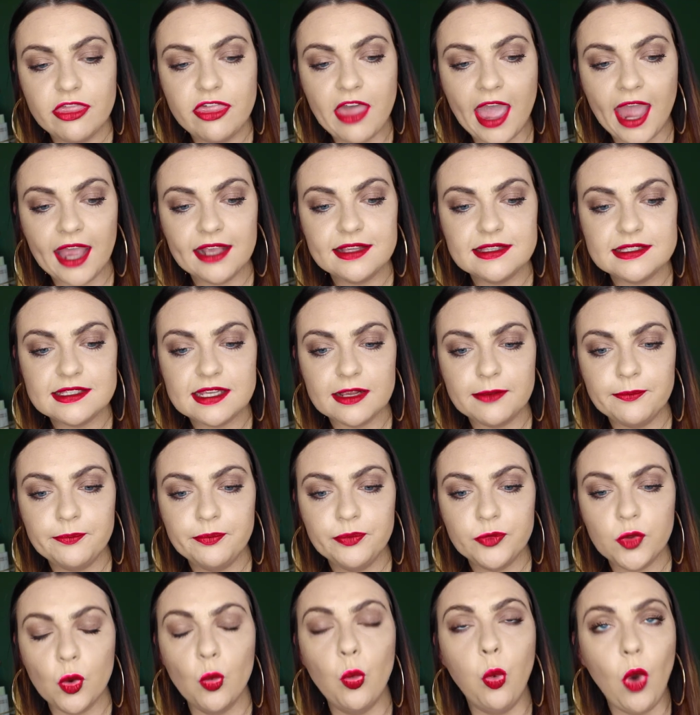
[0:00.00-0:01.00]
that
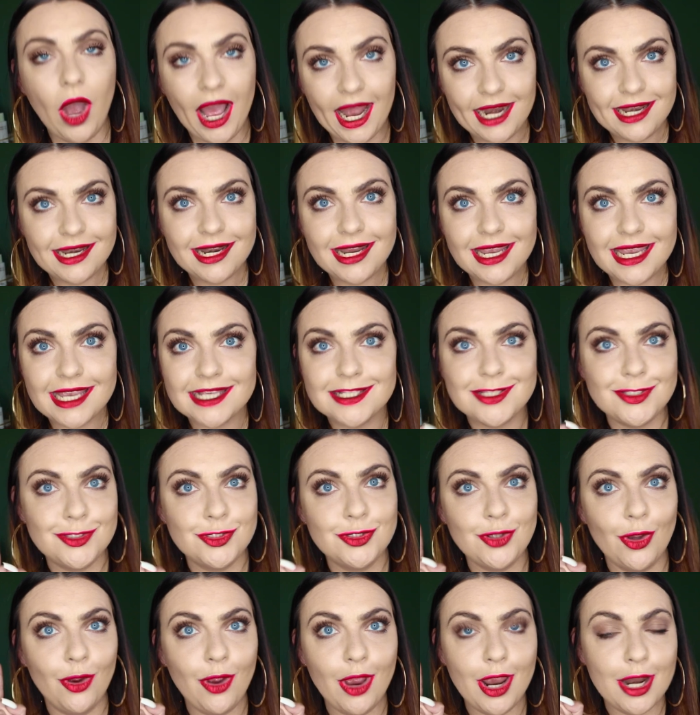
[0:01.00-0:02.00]
one is
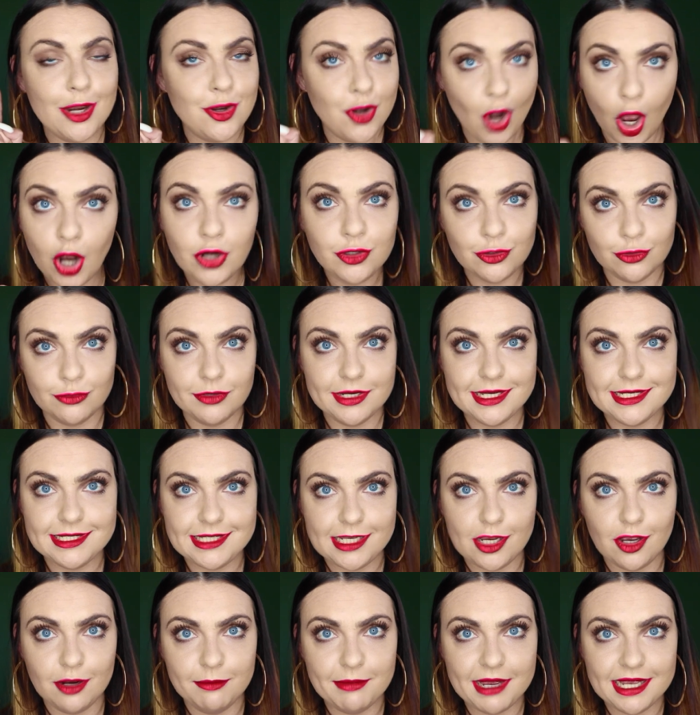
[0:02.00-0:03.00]
so
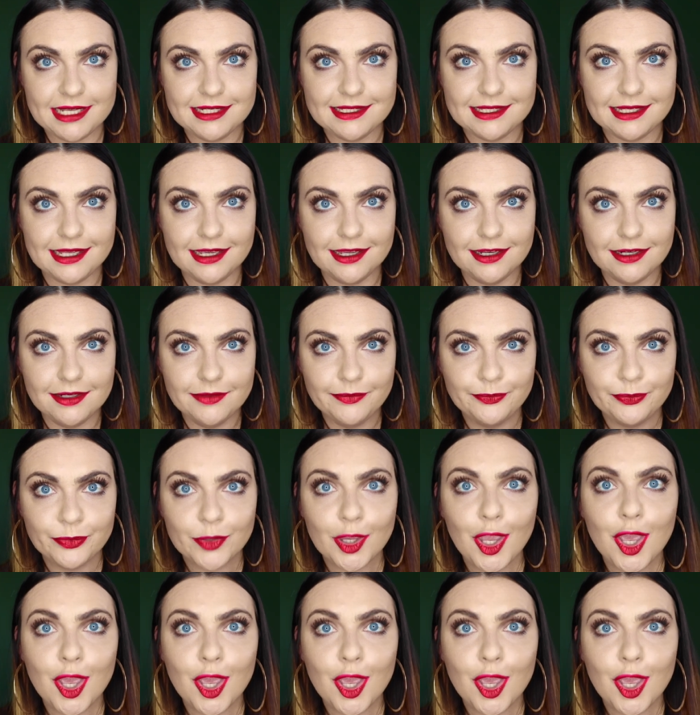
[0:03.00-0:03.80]
non-greasy on my skin